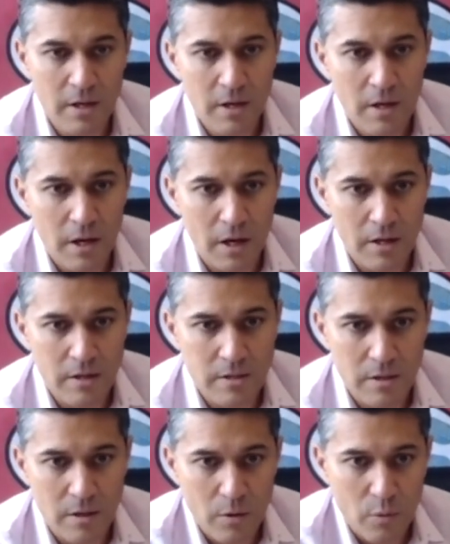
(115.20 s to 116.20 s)
And
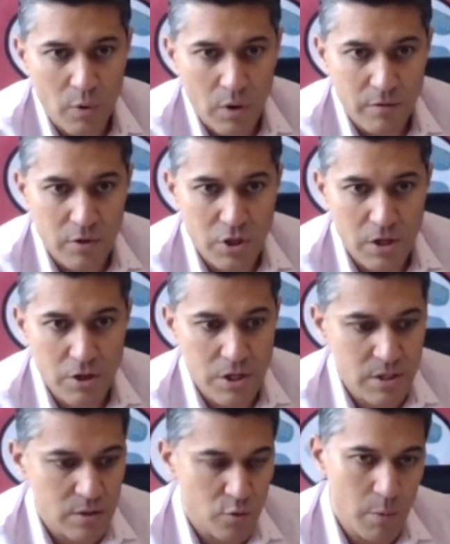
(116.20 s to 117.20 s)
one of the
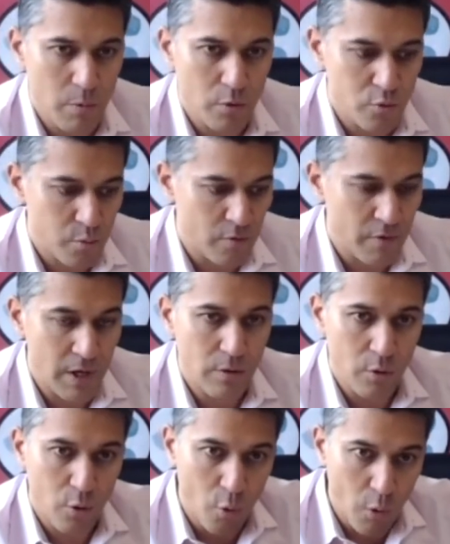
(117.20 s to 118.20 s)
challenges is to be able to provide the
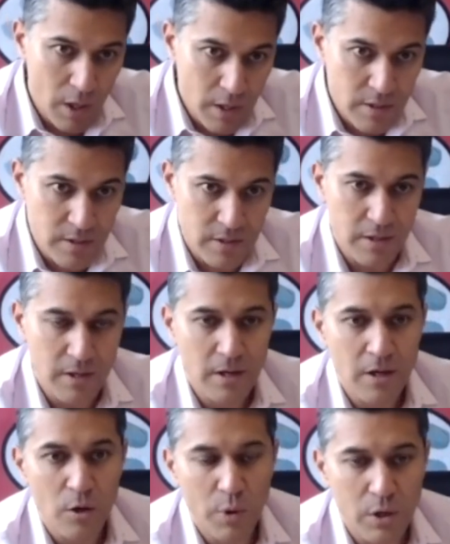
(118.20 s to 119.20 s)
quality.
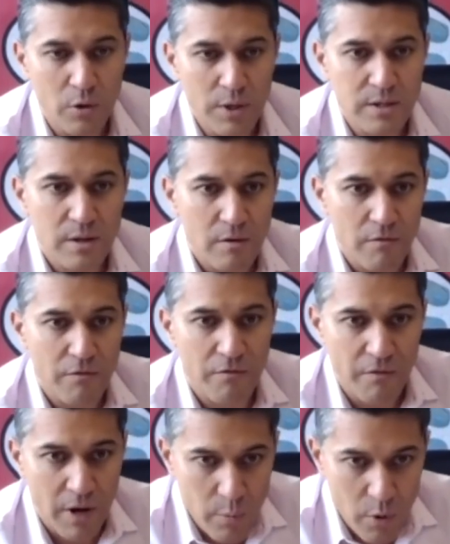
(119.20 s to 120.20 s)
We call it
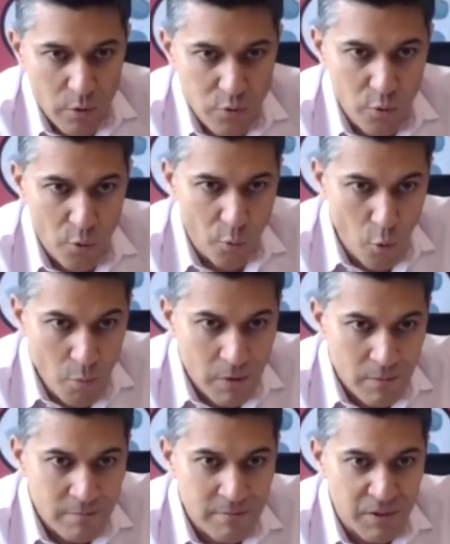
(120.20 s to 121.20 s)
fiber to the room,
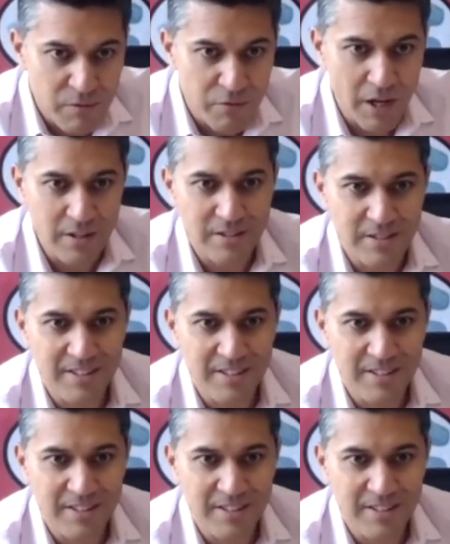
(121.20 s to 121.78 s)
in fact.